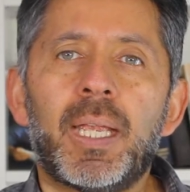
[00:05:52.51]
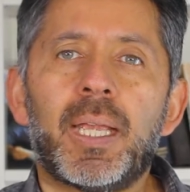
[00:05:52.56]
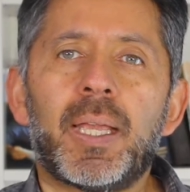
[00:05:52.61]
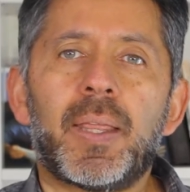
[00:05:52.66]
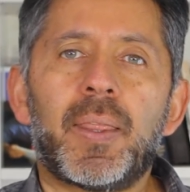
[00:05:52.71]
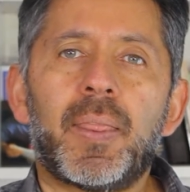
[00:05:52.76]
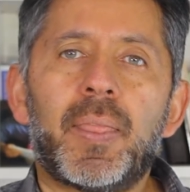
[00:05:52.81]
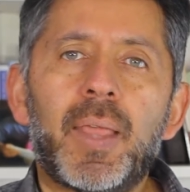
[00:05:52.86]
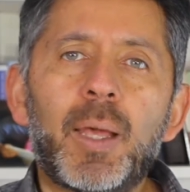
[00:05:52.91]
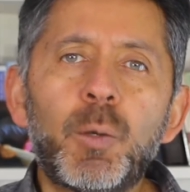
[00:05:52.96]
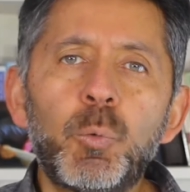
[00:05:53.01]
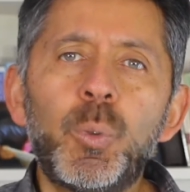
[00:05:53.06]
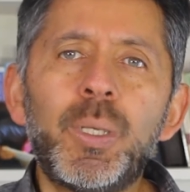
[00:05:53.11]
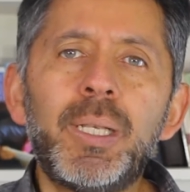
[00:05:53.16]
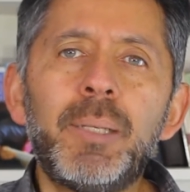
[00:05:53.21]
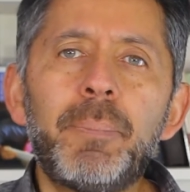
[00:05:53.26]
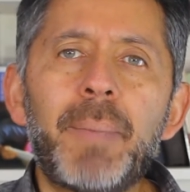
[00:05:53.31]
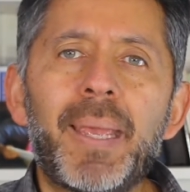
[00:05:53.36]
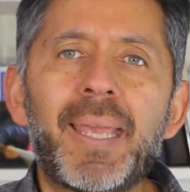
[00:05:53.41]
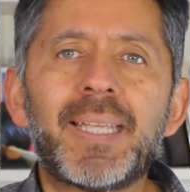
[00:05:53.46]
That
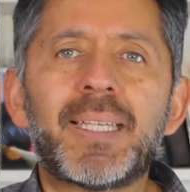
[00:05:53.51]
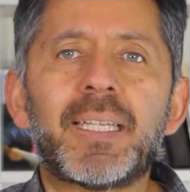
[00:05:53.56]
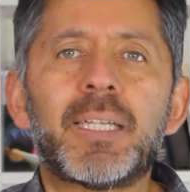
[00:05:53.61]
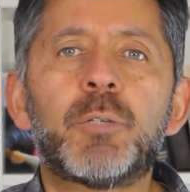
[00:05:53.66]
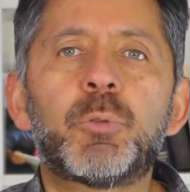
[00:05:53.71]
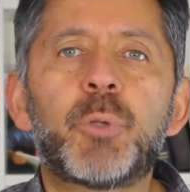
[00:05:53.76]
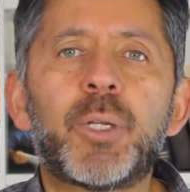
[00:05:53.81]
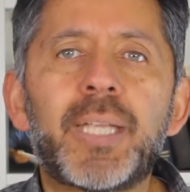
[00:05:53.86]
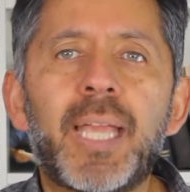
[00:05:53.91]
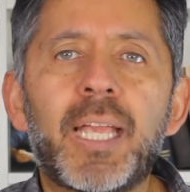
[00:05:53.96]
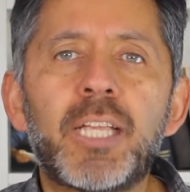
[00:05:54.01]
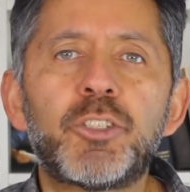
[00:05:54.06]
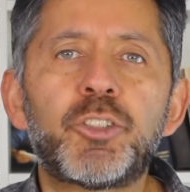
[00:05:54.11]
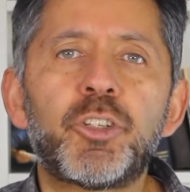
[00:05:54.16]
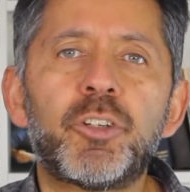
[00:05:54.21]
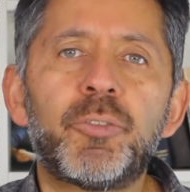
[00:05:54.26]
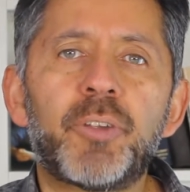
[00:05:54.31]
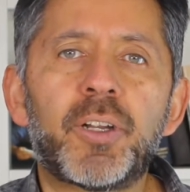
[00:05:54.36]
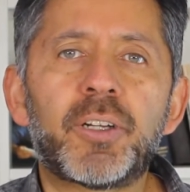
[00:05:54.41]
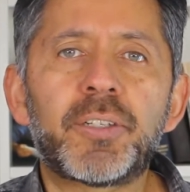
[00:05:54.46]
will make
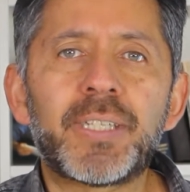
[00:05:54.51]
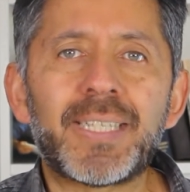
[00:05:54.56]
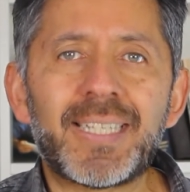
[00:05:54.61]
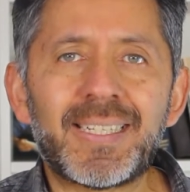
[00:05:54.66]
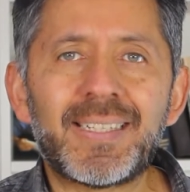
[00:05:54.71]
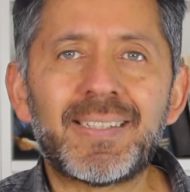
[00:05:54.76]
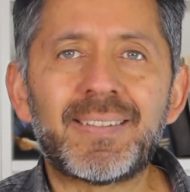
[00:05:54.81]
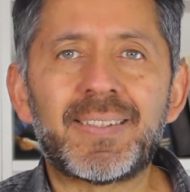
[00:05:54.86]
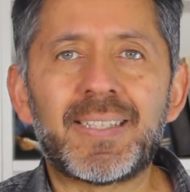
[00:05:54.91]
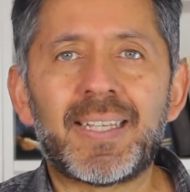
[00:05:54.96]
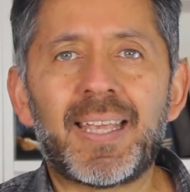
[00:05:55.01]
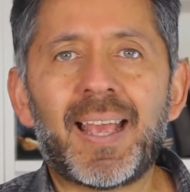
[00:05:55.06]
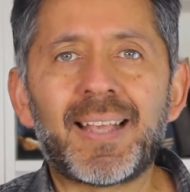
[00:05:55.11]
irrigation very easy,